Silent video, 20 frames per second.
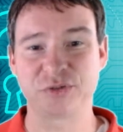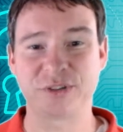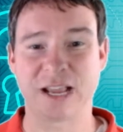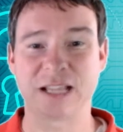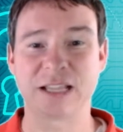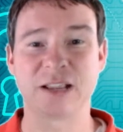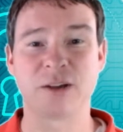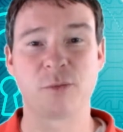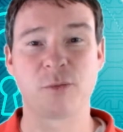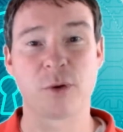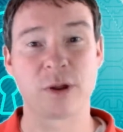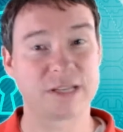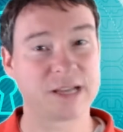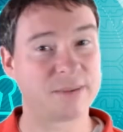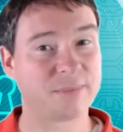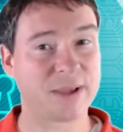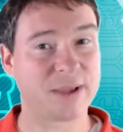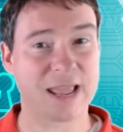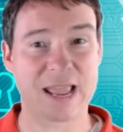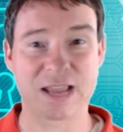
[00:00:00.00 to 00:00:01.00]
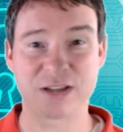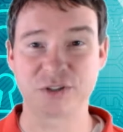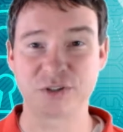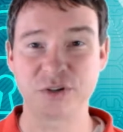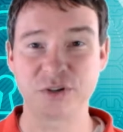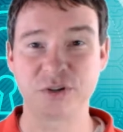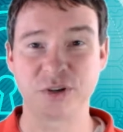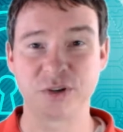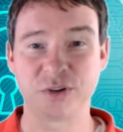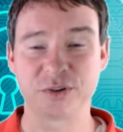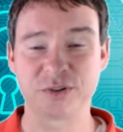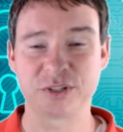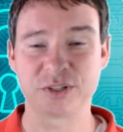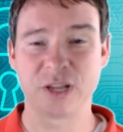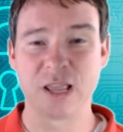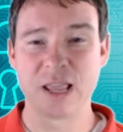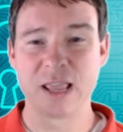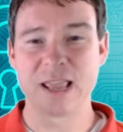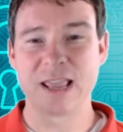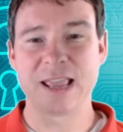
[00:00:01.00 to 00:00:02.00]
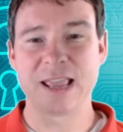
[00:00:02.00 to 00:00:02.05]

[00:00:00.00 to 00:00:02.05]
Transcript: You tell it what type of hash you use.